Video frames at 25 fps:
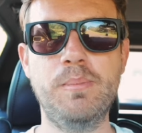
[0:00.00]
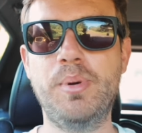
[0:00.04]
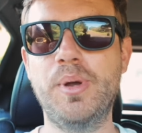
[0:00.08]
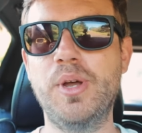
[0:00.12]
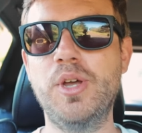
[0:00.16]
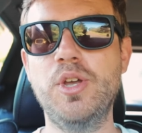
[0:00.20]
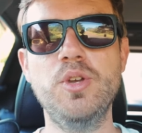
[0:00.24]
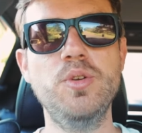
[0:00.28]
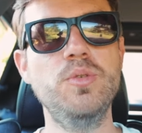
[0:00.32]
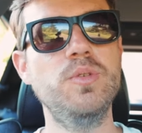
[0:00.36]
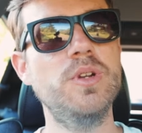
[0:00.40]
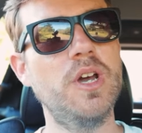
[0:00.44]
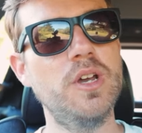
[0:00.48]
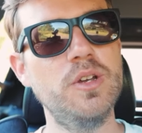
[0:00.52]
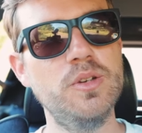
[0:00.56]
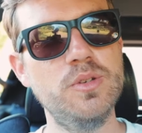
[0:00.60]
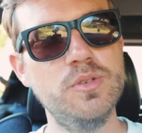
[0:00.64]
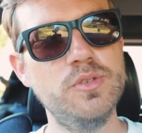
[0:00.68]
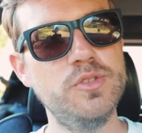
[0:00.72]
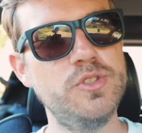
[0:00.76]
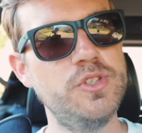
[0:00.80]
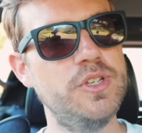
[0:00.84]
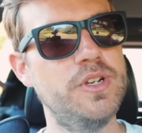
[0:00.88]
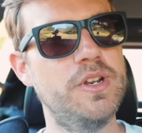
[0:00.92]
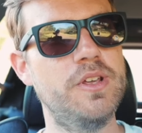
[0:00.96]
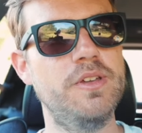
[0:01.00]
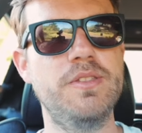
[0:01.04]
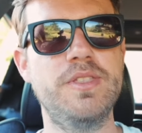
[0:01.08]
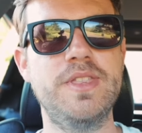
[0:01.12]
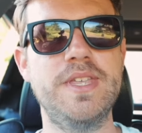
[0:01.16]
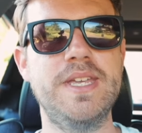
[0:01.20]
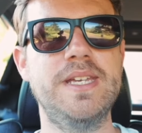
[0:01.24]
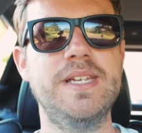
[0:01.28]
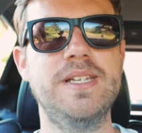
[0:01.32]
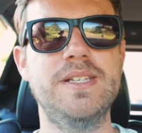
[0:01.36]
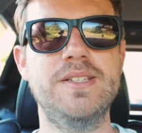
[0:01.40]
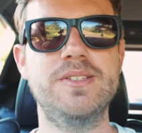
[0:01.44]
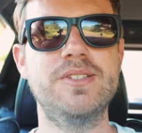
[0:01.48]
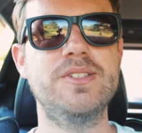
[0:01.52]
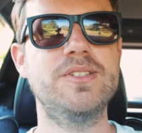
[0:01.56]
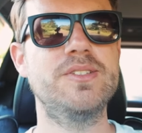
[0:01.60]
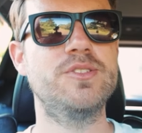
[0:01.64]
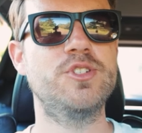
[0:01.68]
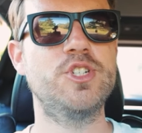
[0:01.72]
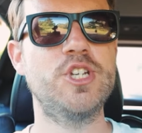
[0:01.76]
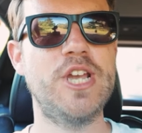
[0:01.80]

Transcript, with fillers: But who knows, you know, things